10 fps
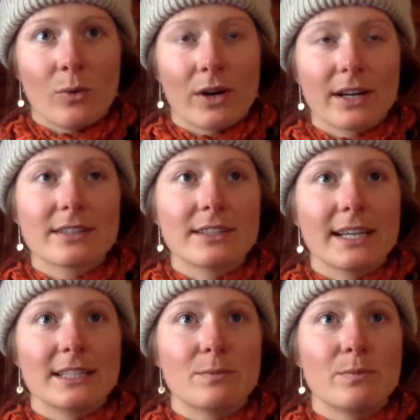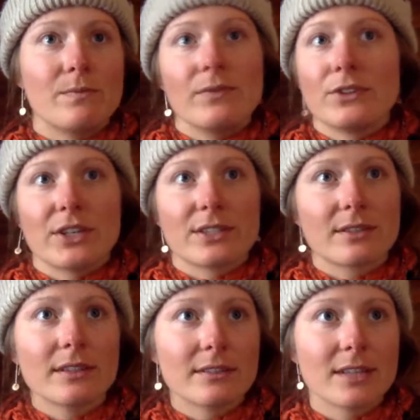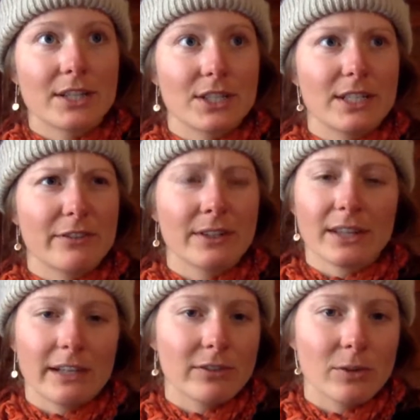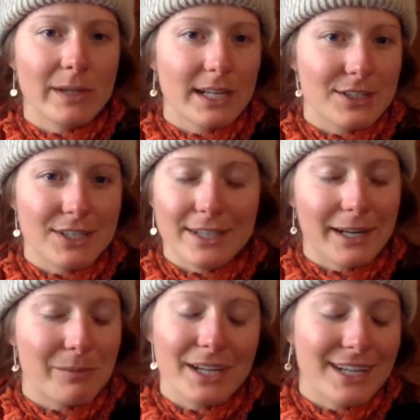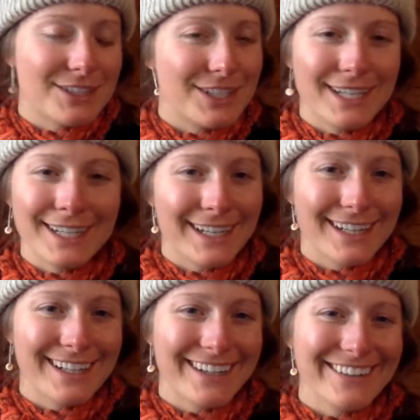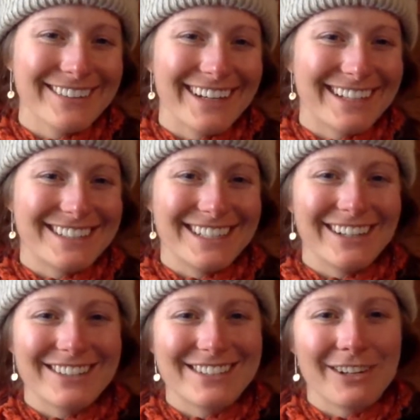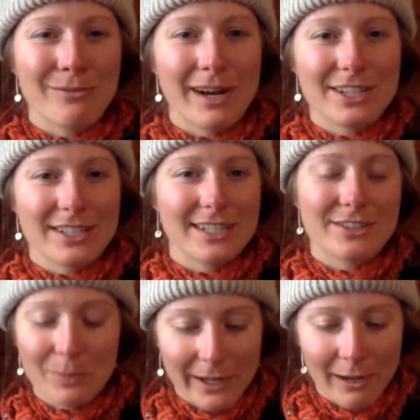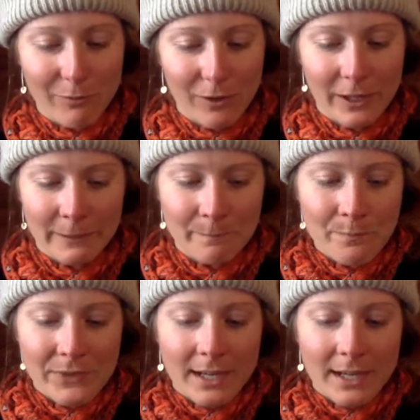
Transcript: works is just such a different level because she's got a PhD in it, like she knows so much. That's super helpful. And